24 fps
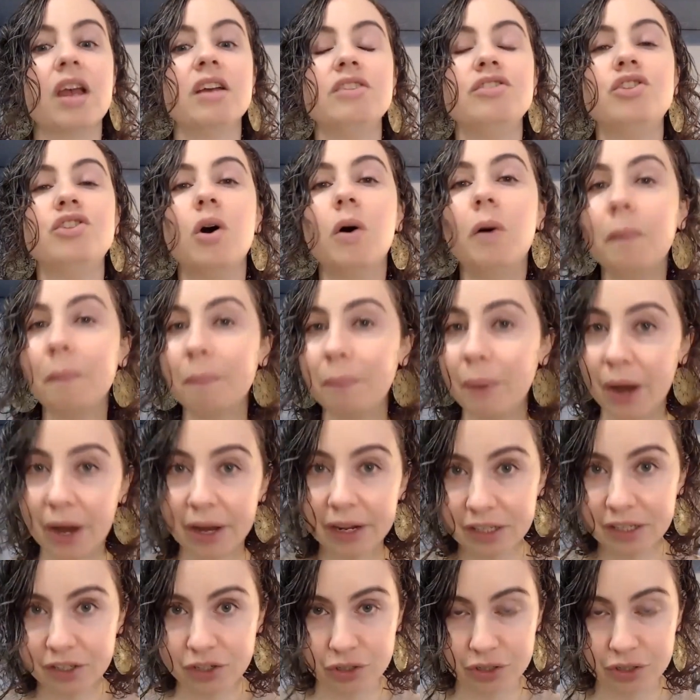Don't
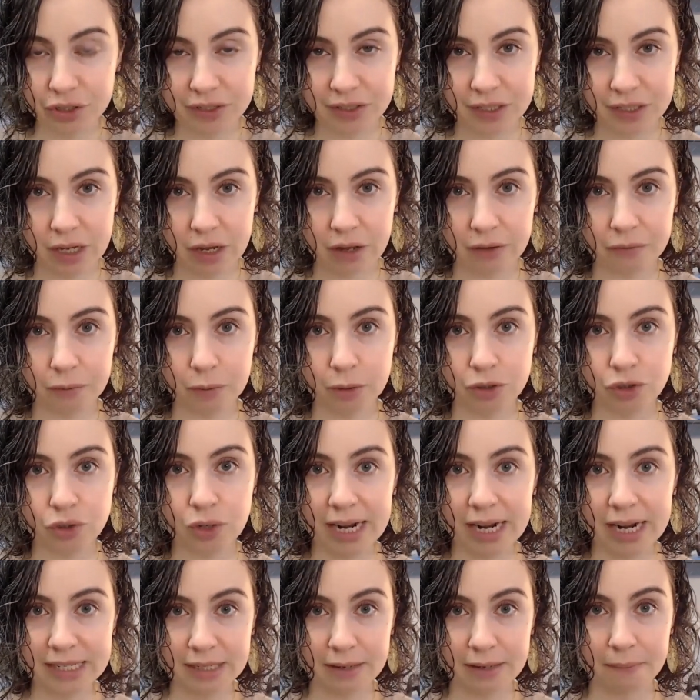punish yourself or
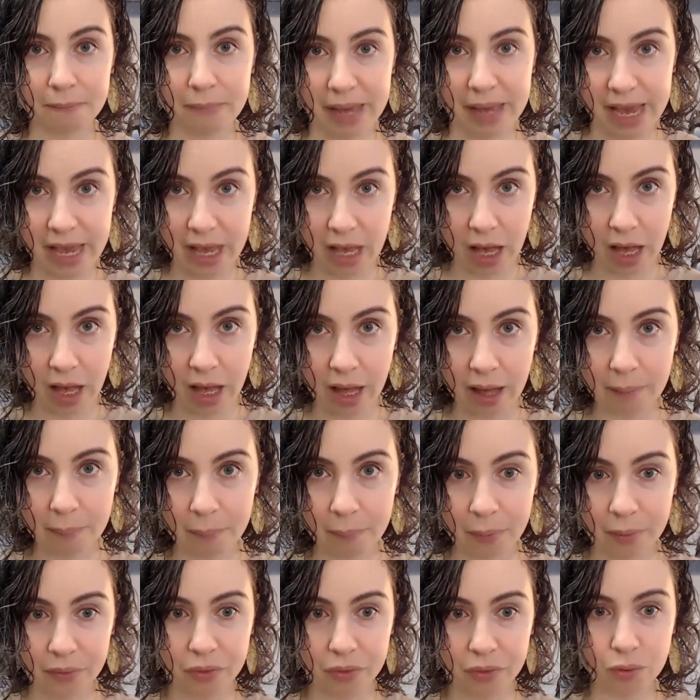try to make
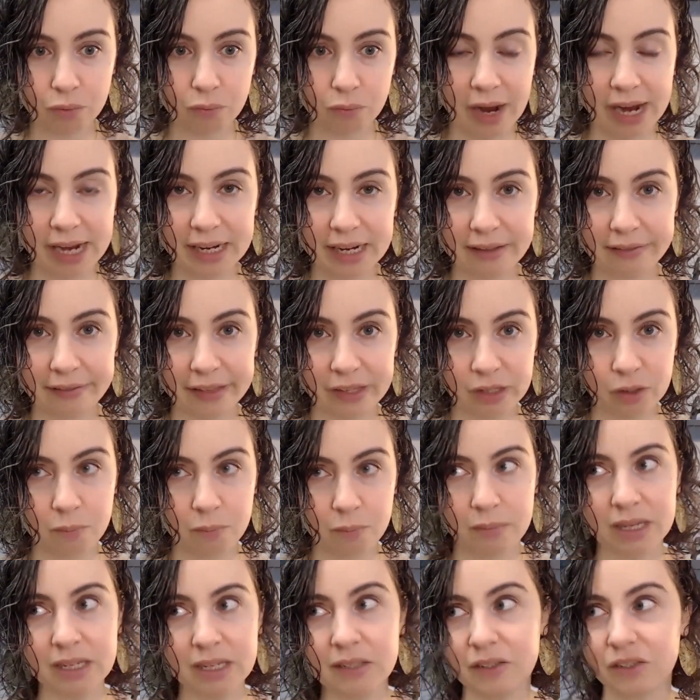up the writing that you
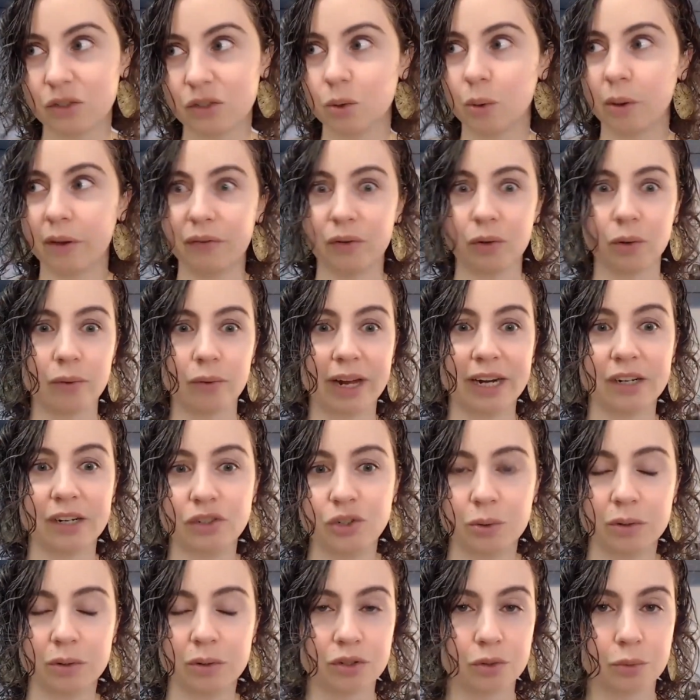missed. So if you're writing
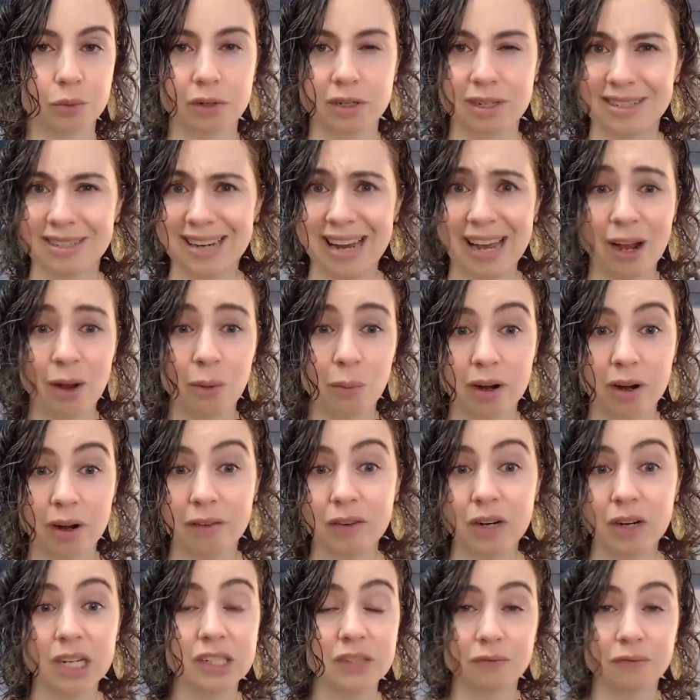200 words a day or whatever
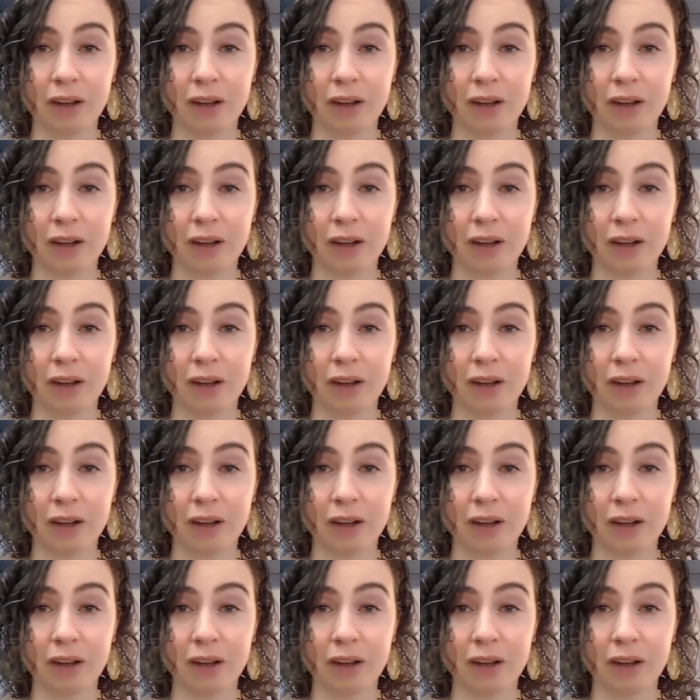it is,